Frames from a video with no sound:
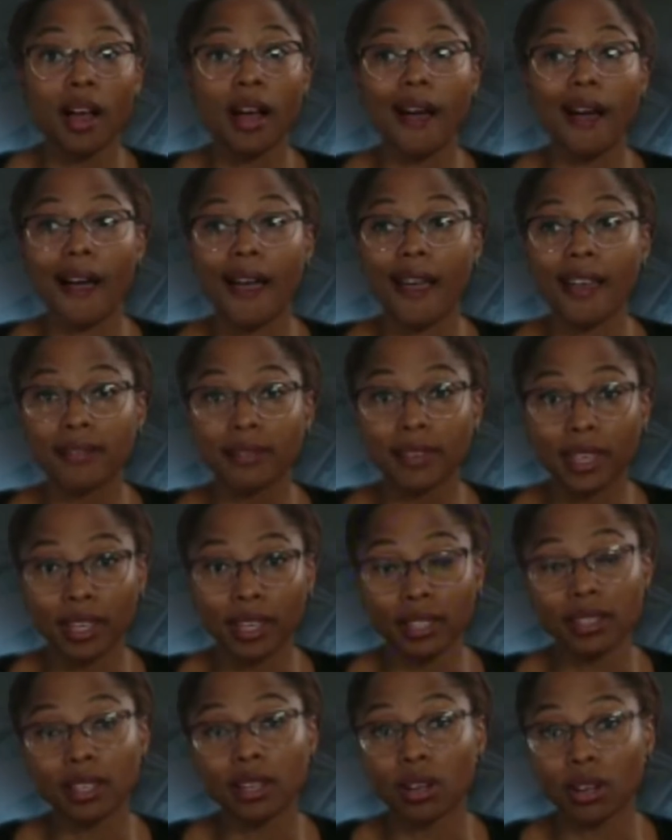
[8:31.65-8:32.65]
I've gained
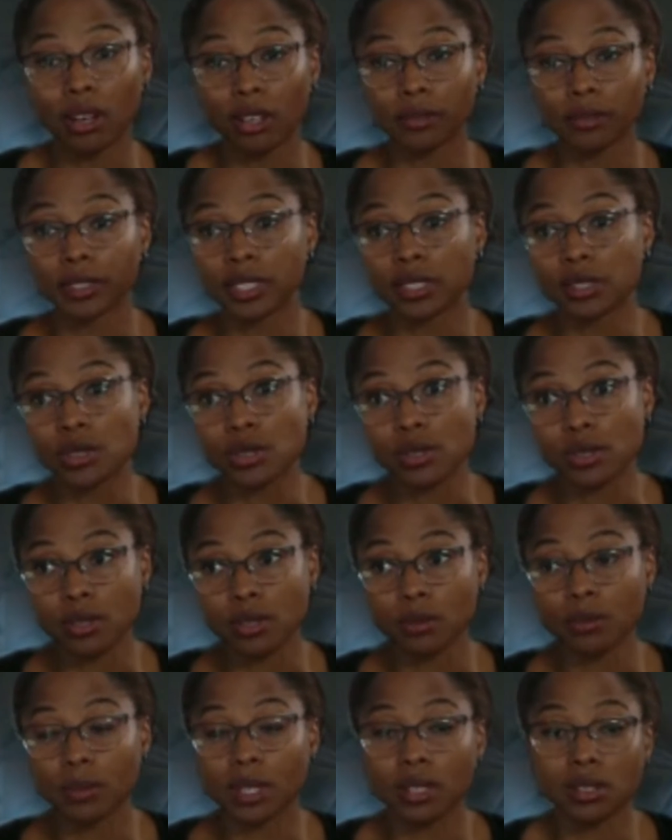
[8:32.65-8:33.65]
the confidence too,
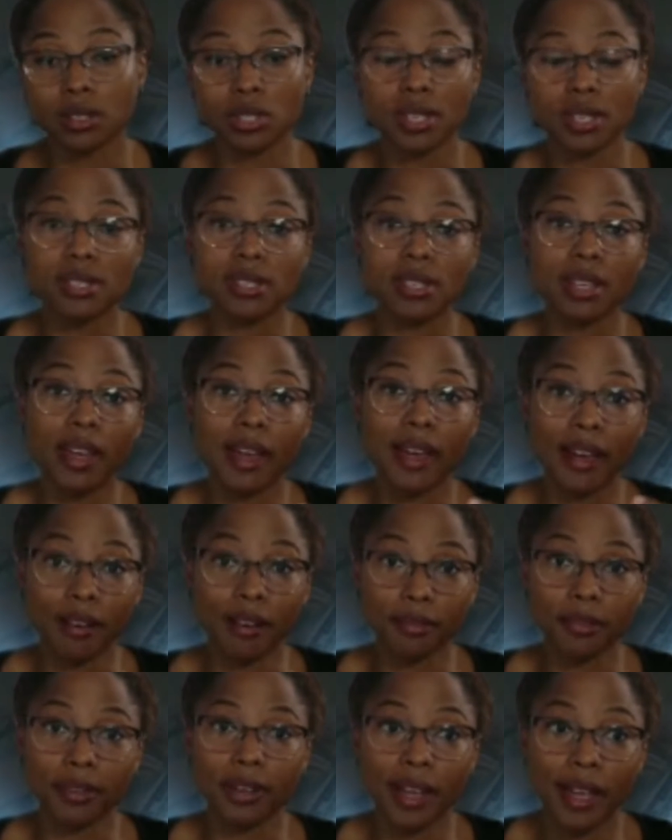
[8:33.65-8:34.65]
because just the
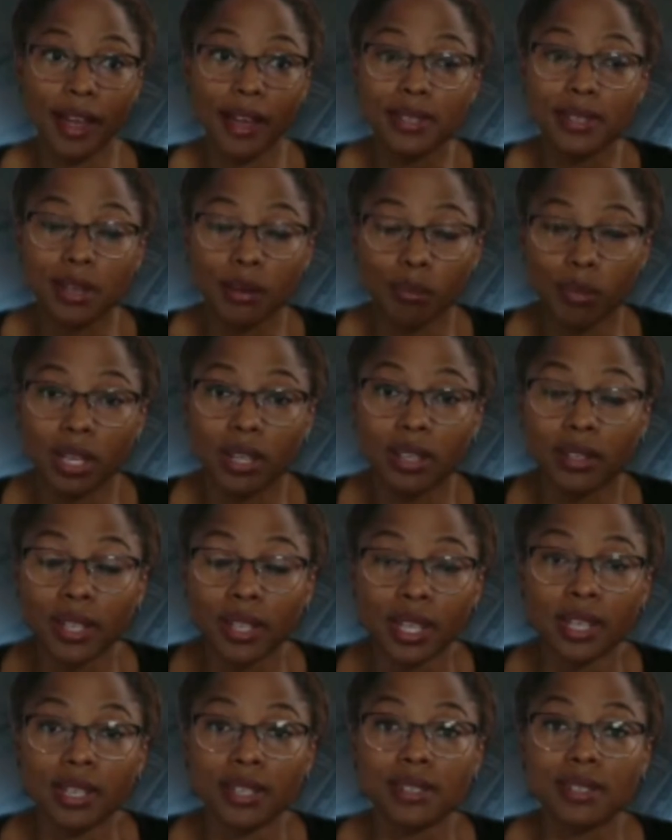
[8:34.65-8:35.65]
effort I had to make
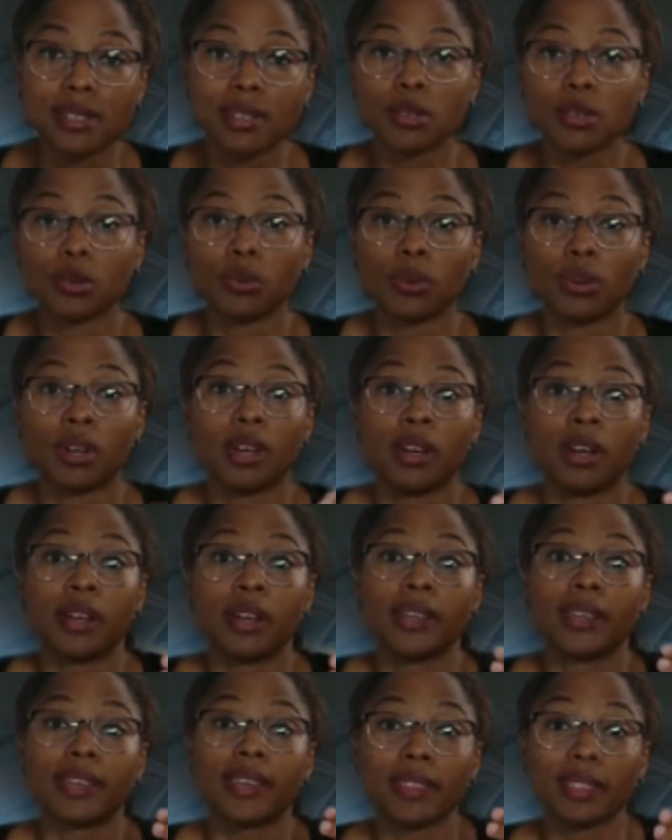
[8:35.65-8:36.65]
to
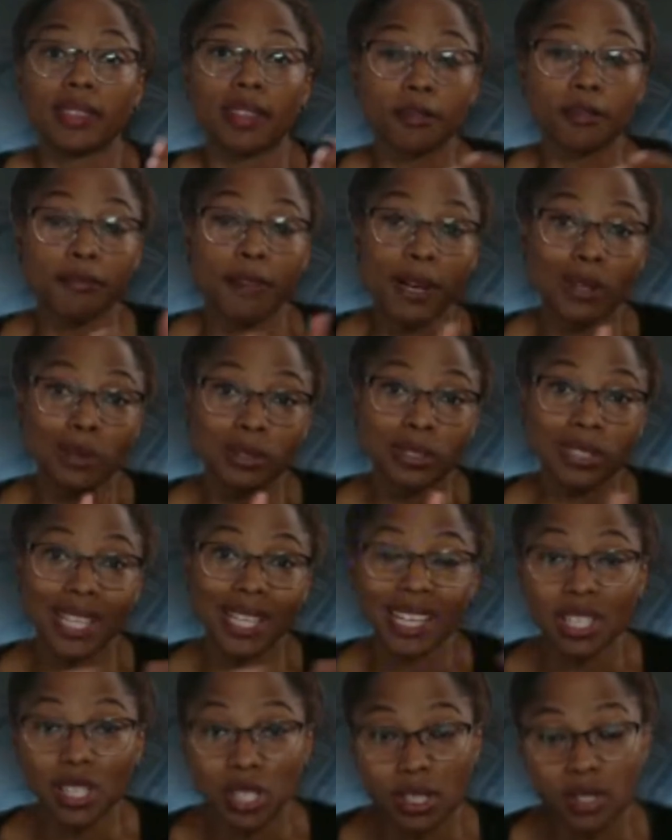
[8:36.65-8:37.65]
get the
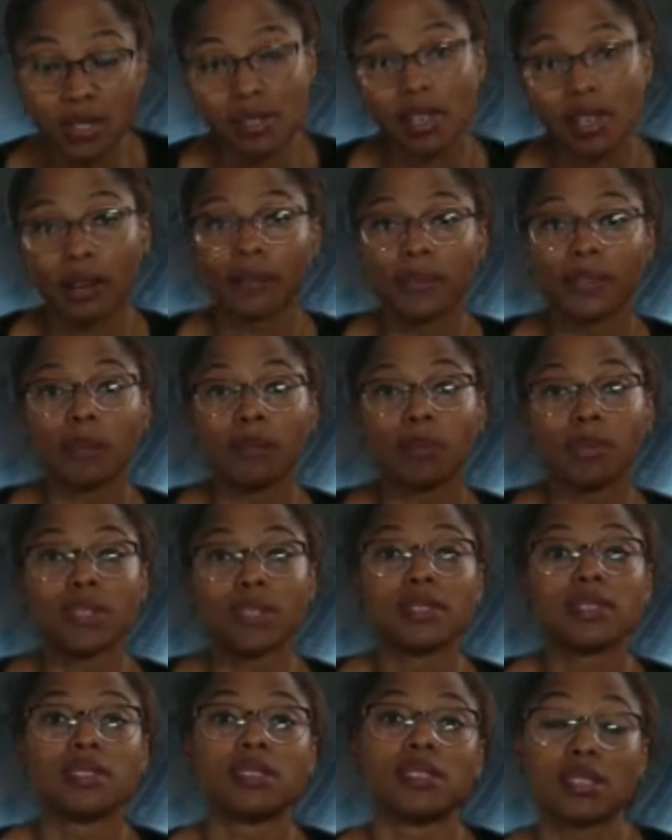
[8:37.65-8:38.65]
foundations of the
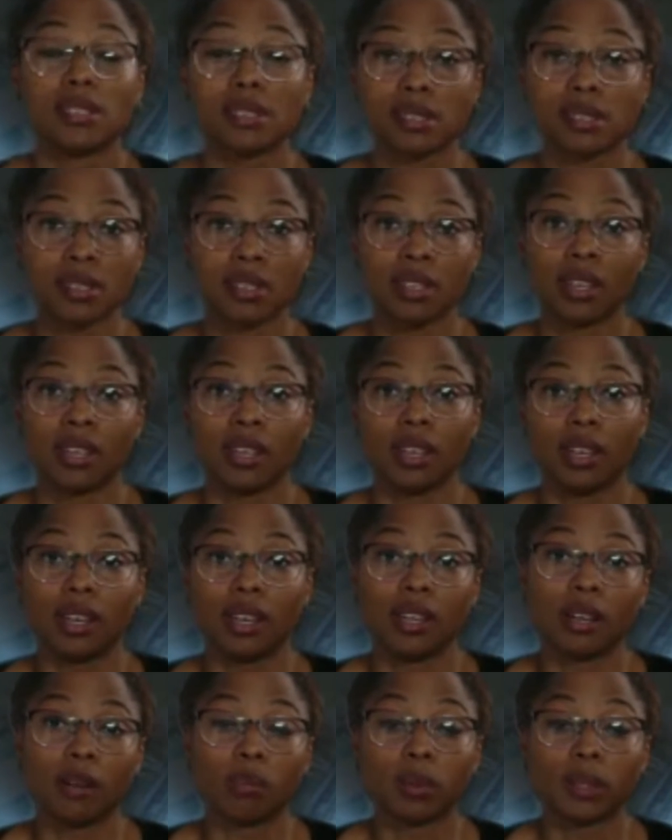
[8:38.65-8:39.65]
business in
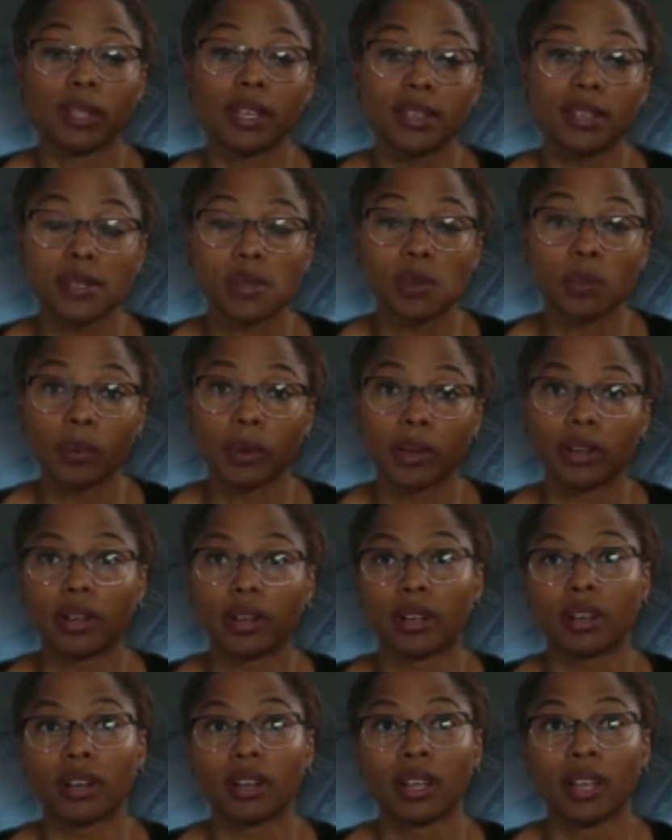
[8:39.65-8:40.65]
a place
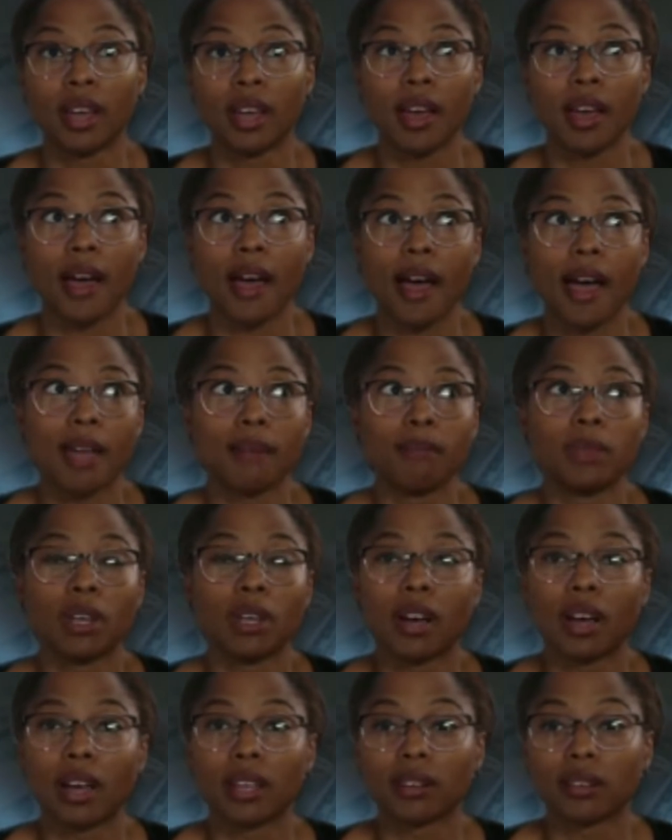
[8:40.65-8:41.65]
where I'm
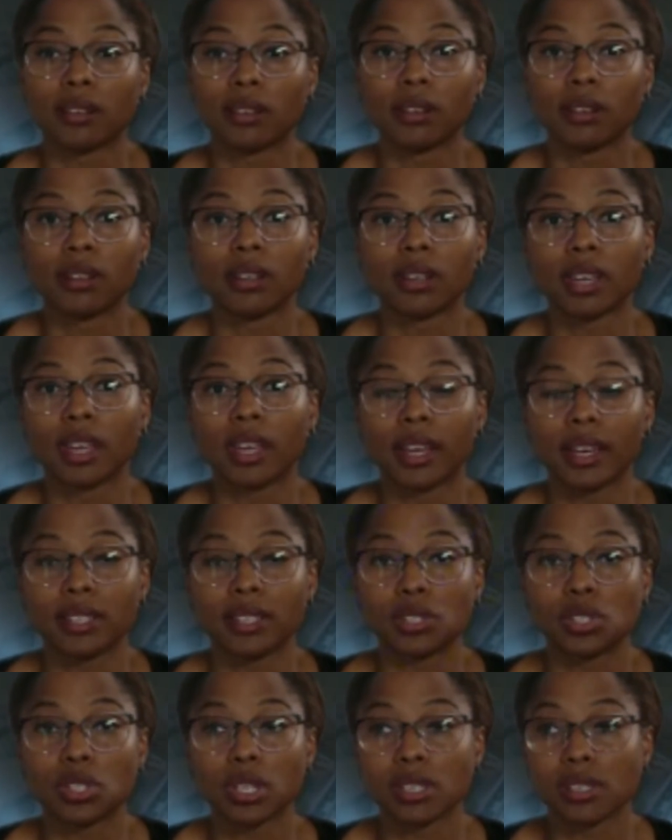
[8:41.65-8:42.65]
not looking at
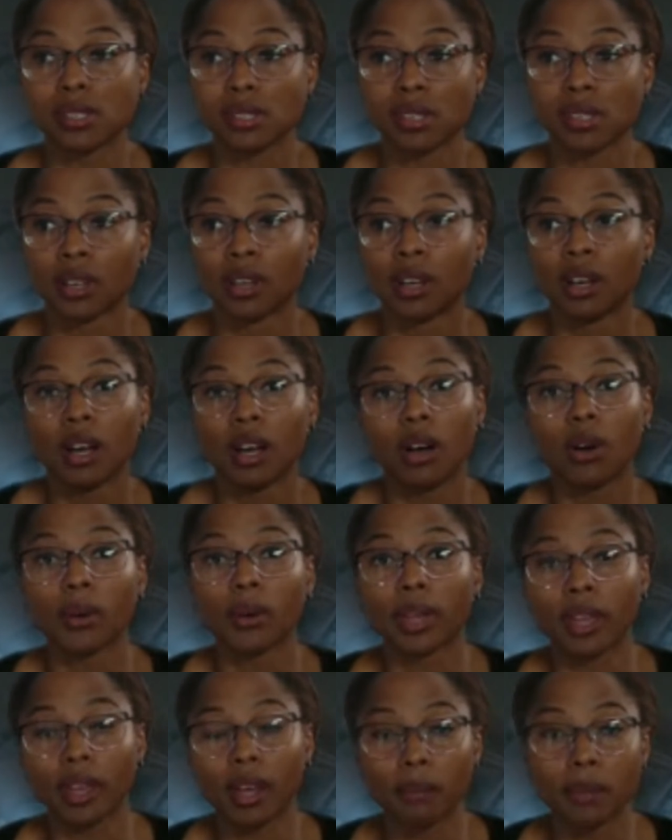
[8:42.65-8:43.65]
just,
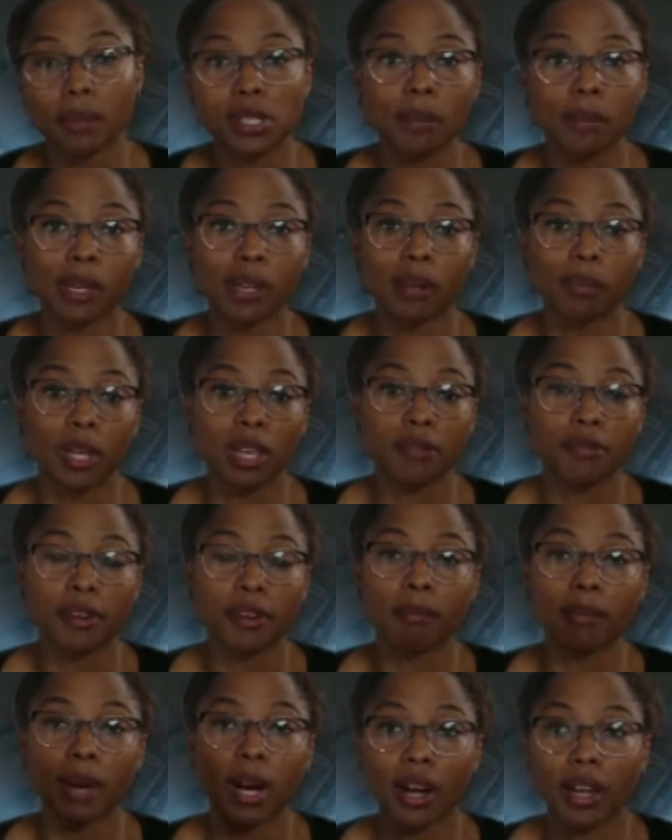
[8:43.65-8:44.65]
okay, how much I'm going to pay for
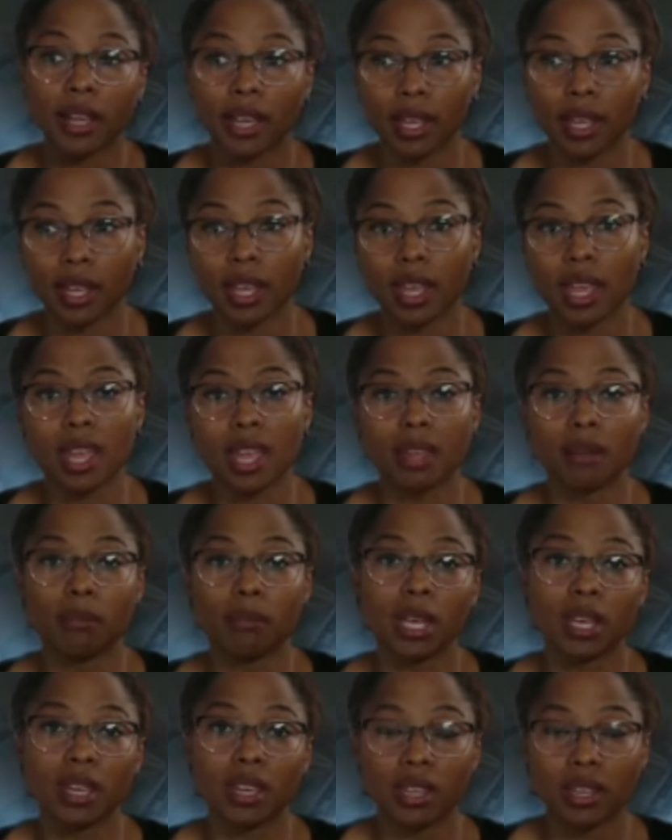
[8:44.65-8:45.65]
marketing and
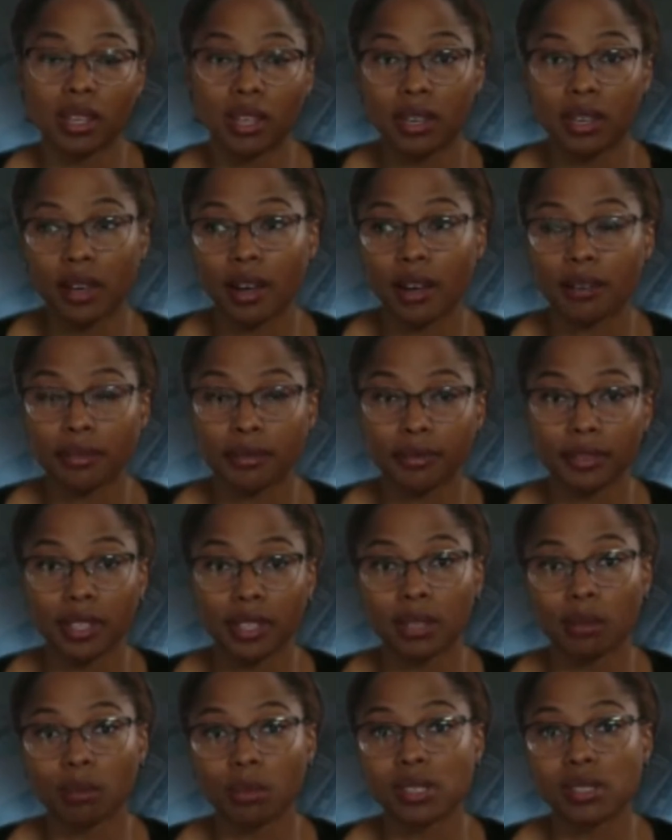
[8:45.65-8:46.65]
make it enough in
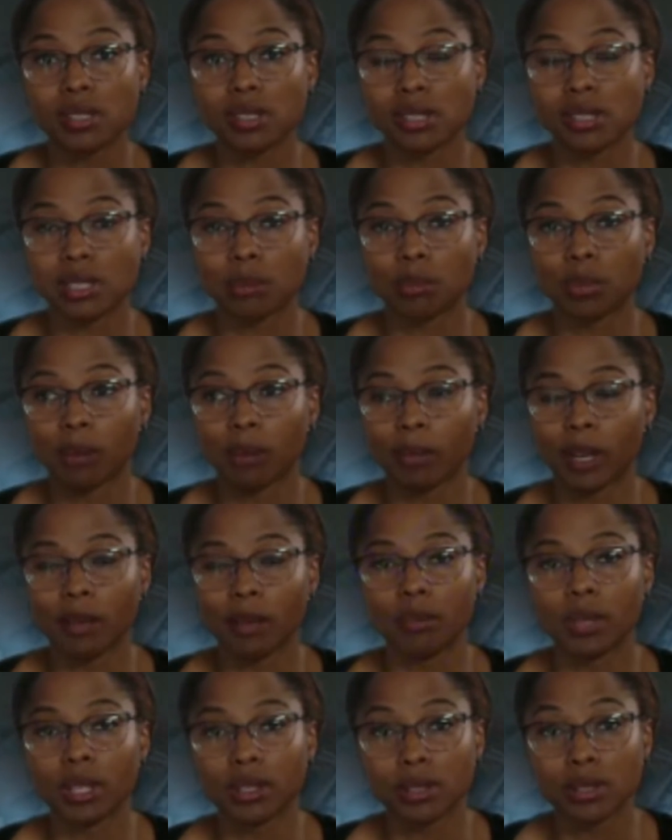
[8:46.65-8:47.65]
the business to pay my
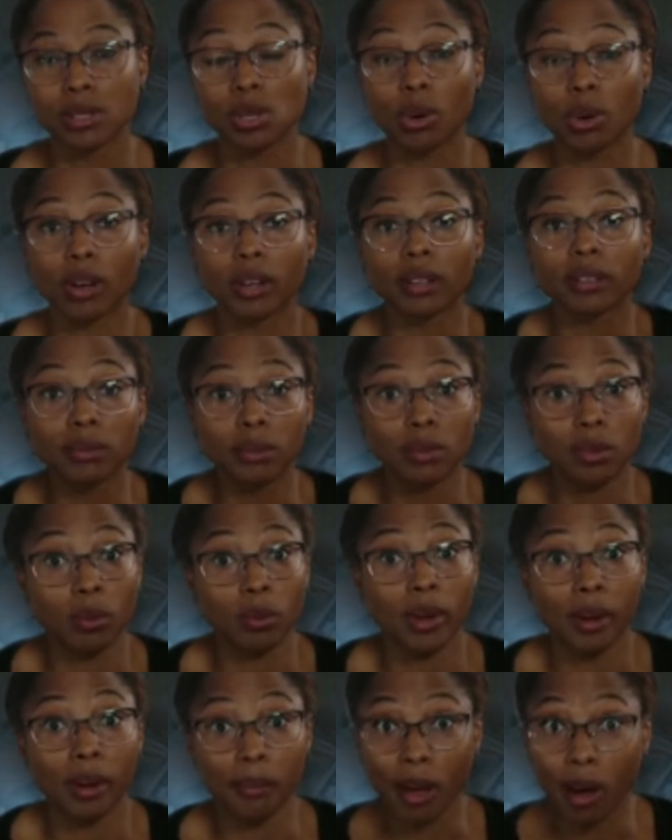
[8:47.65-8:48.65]
bills or to
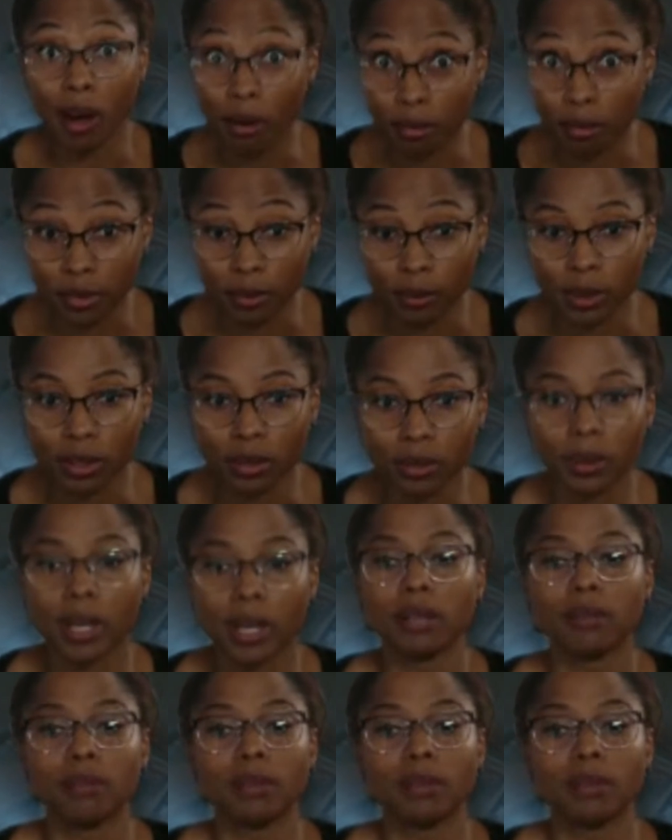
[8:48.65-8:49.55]
where I'm comfortable, right?